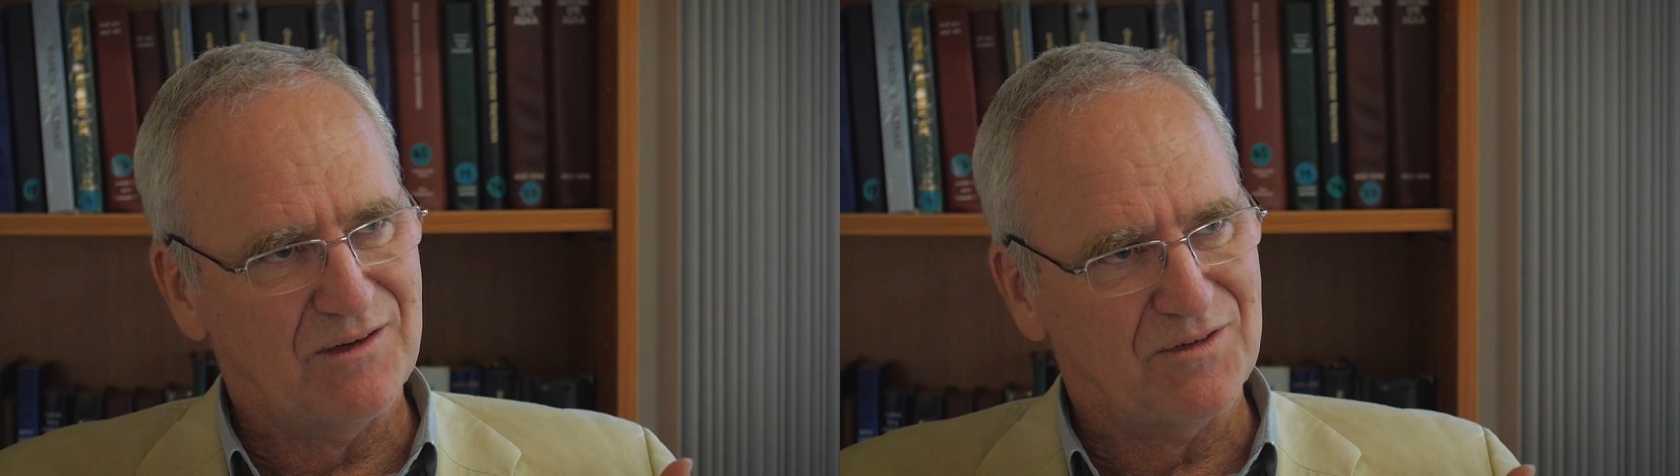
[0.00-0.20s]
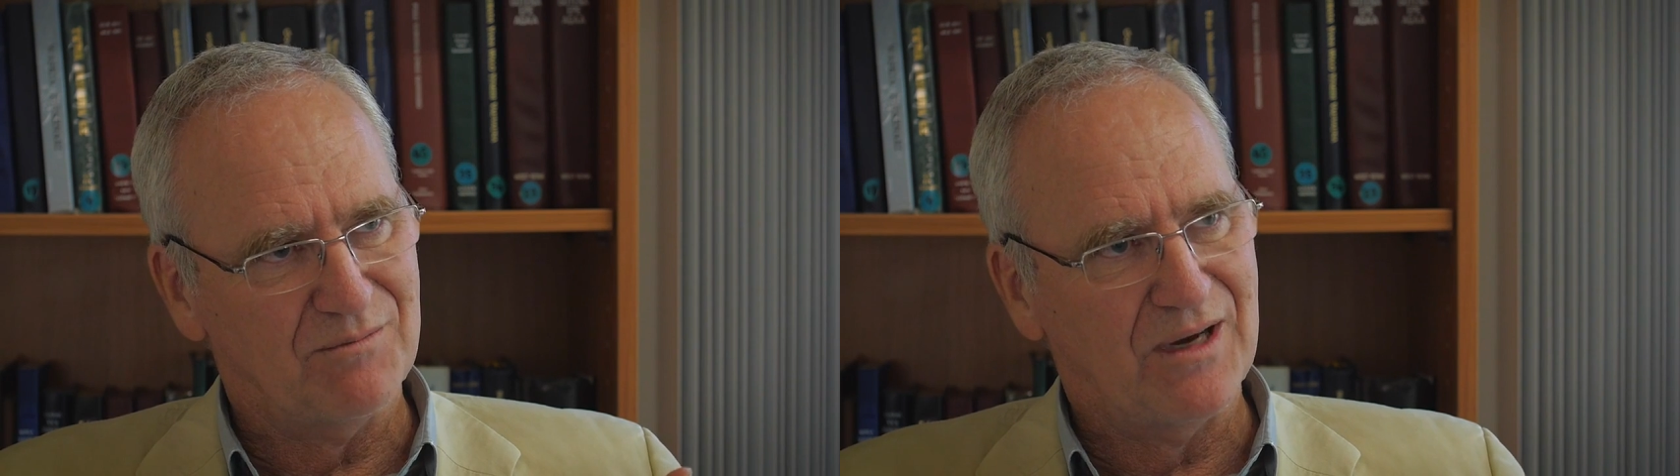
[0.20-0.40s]

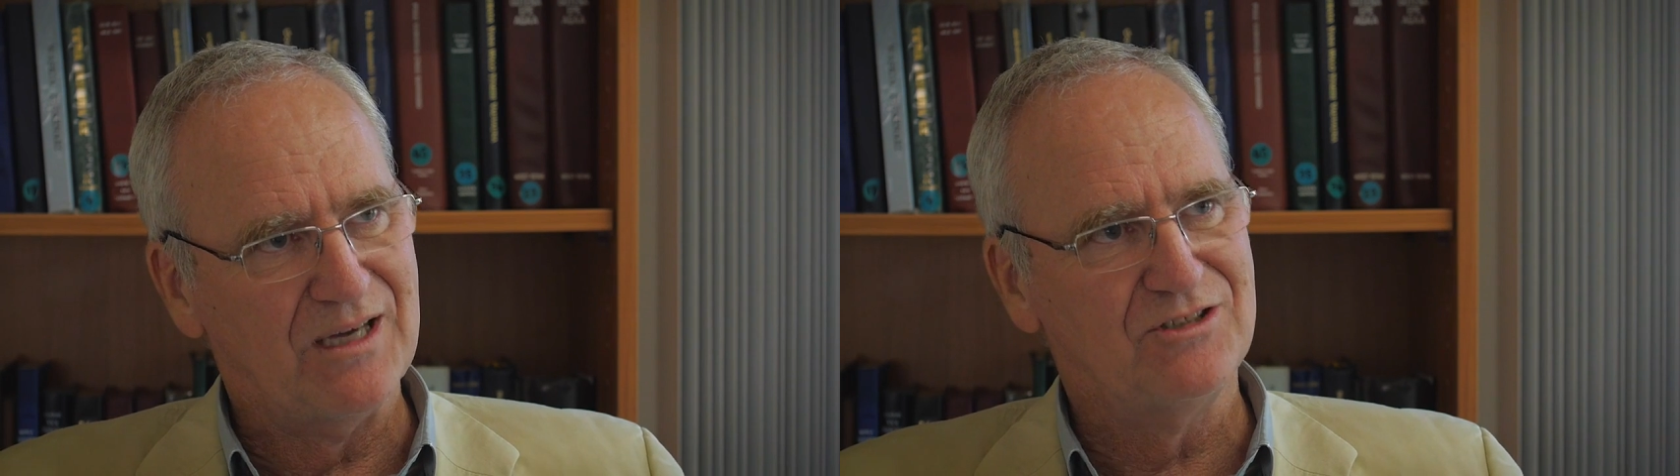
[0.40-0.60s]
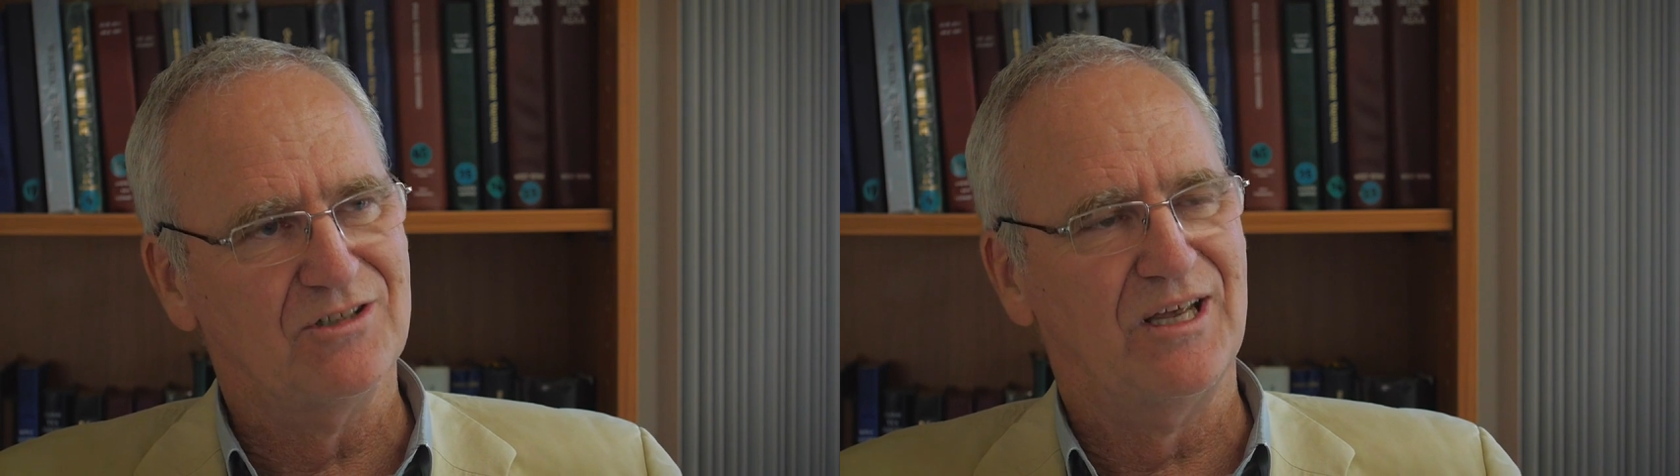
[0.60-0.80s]
have the
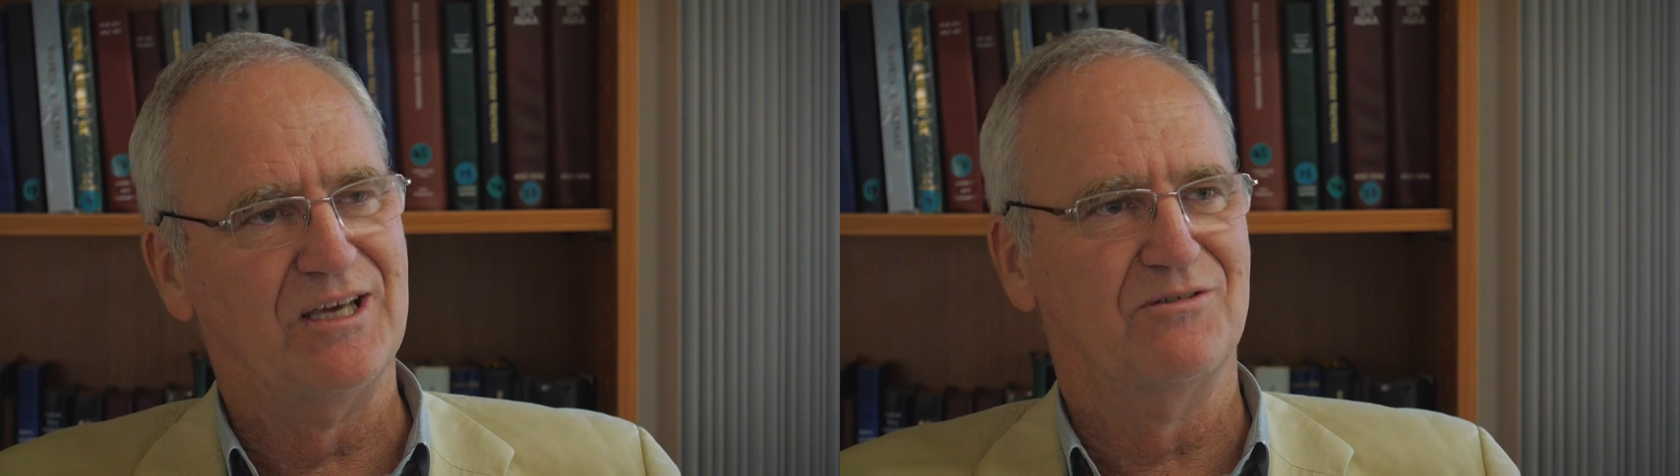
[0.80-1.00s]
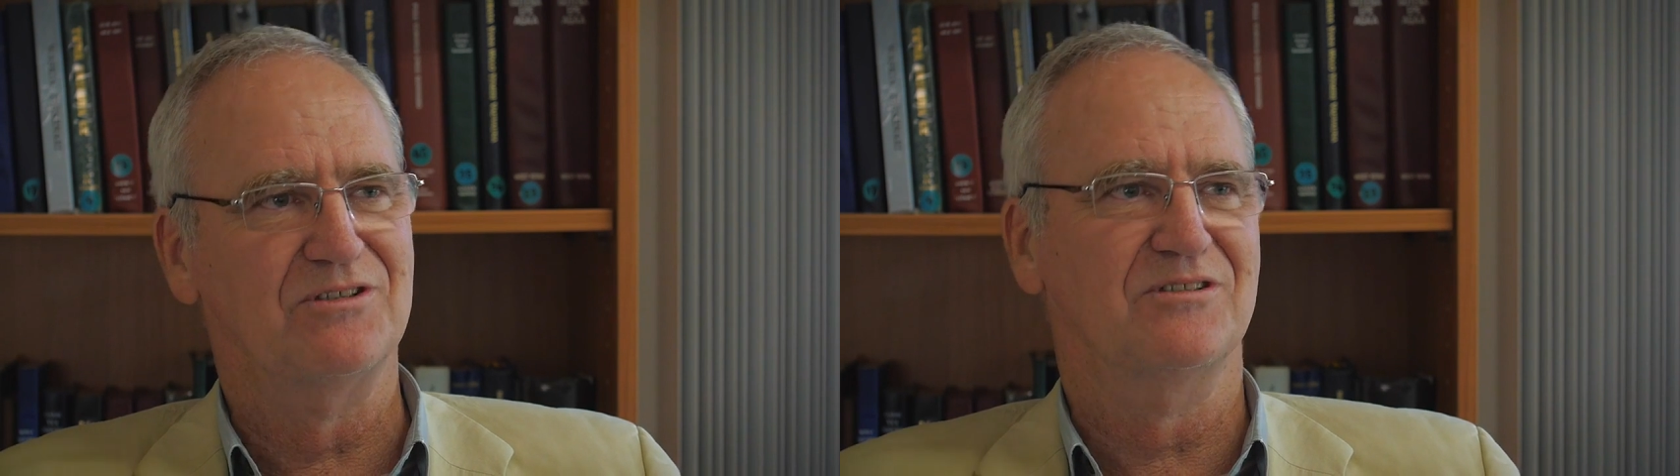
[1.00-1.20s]
major
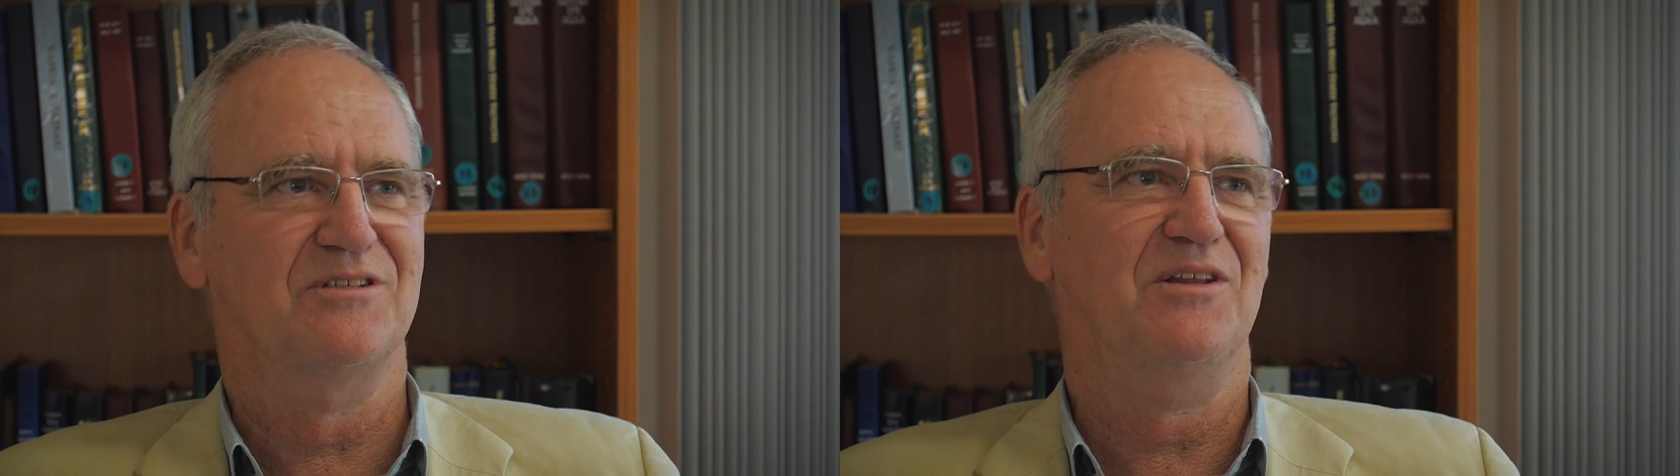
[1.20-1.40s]
languages,